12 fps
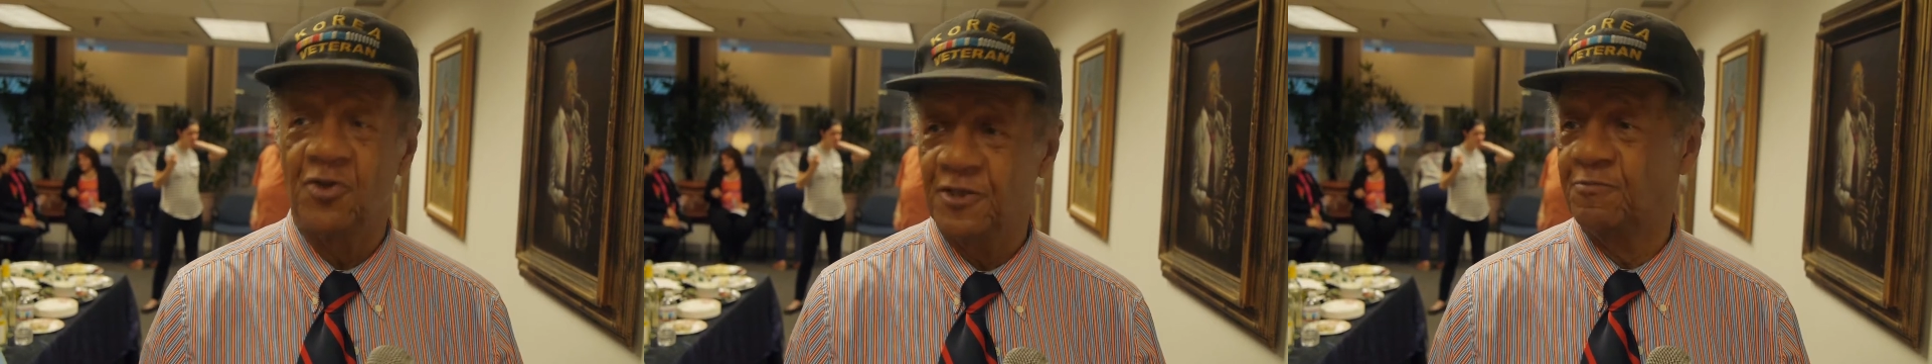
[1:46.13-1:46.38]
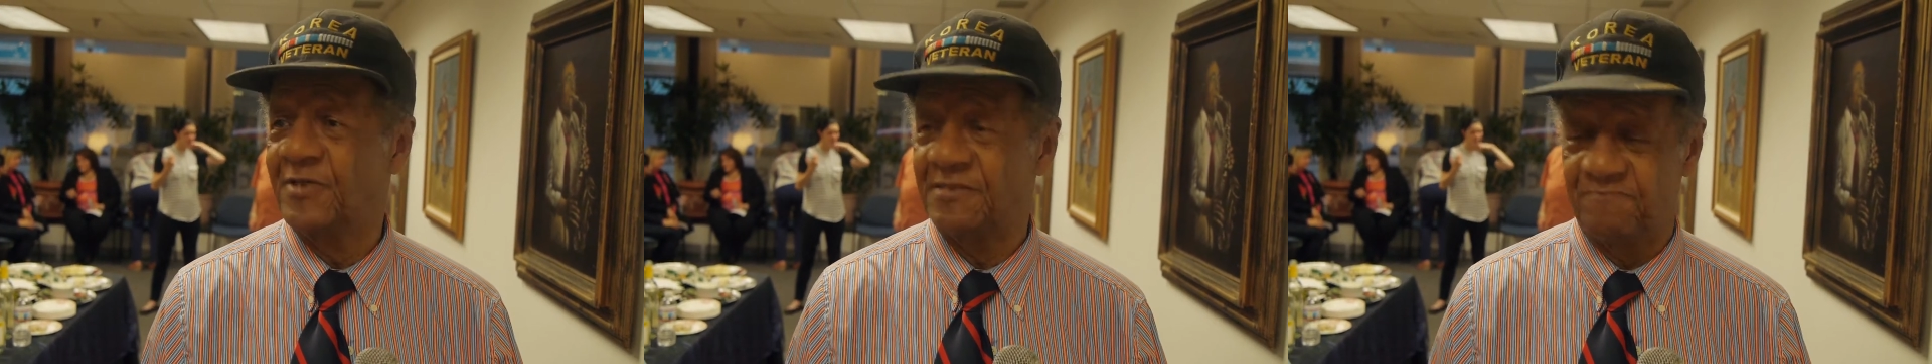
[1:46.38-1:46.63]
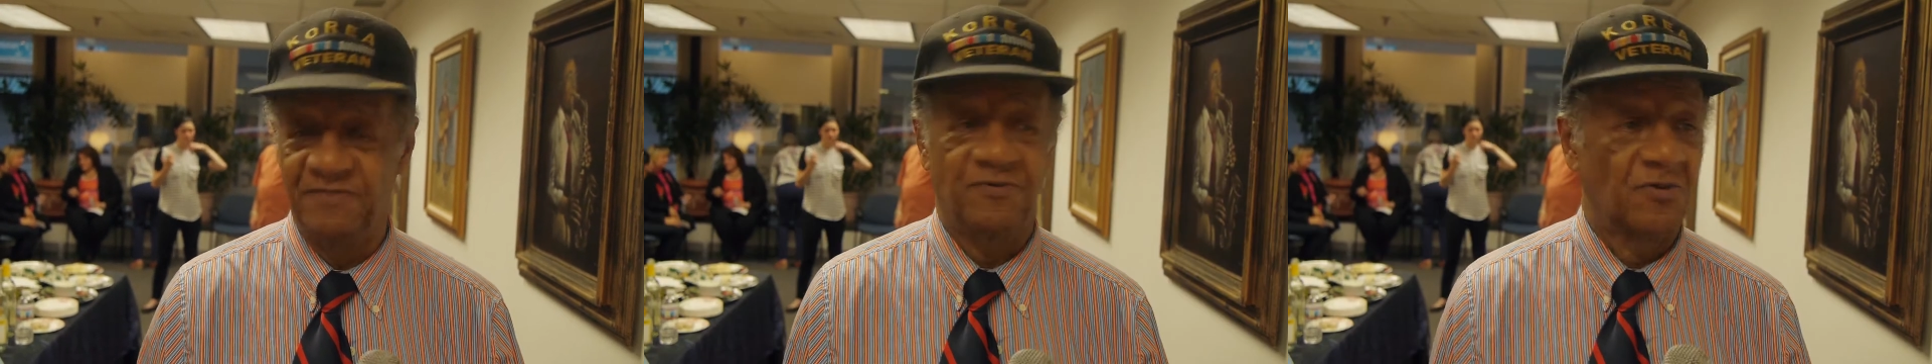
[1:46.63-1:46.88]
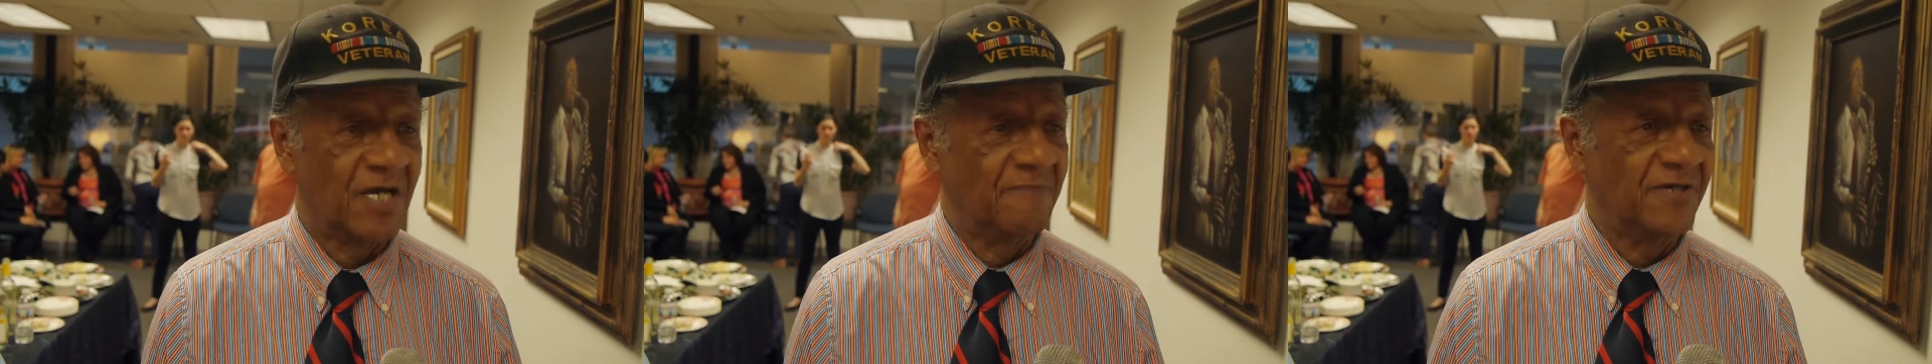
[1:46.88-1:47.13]
good that
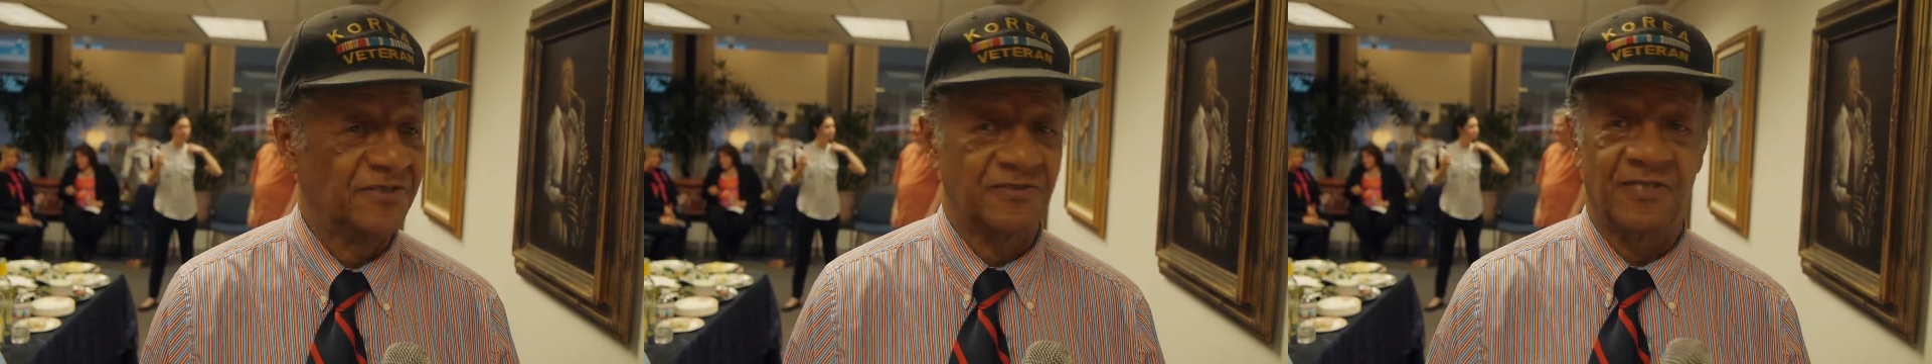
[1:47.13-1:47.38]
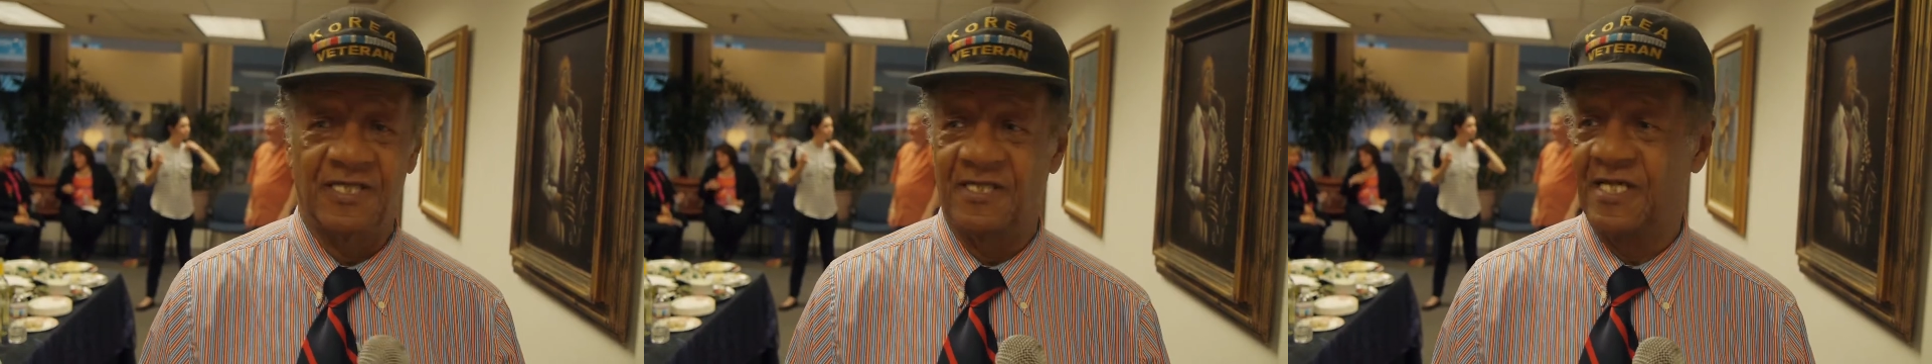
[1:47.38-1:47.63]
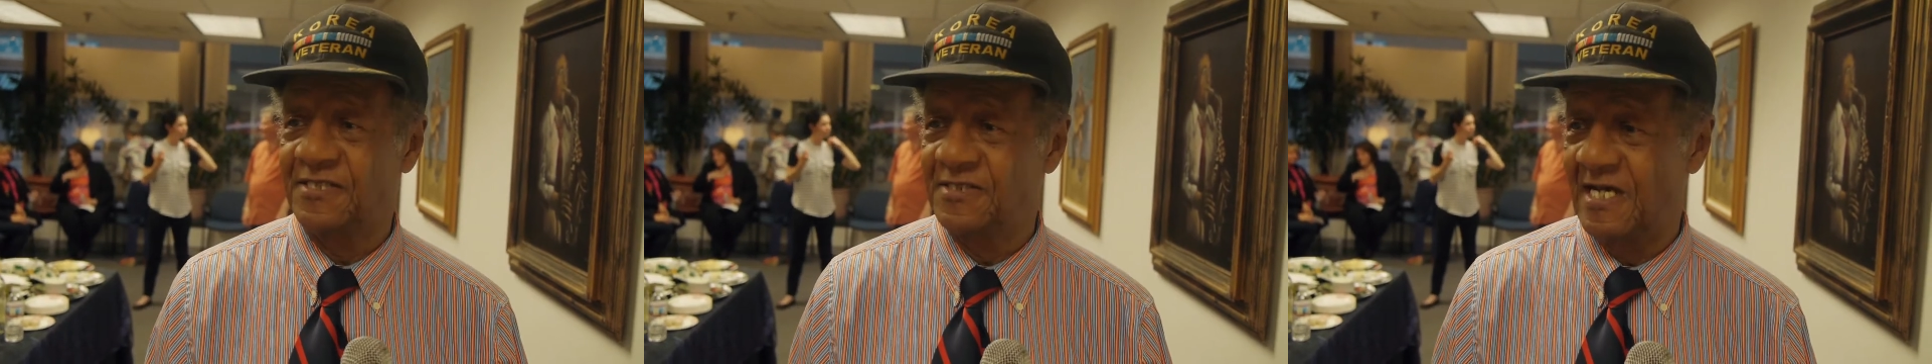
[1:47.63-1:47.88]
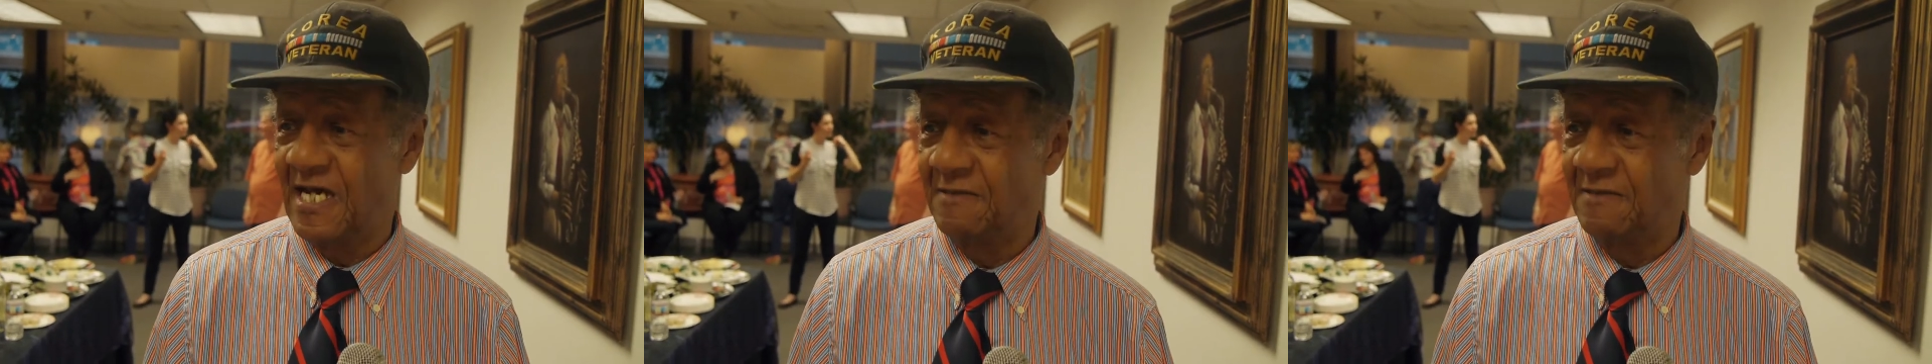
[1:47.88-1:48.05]
people come in and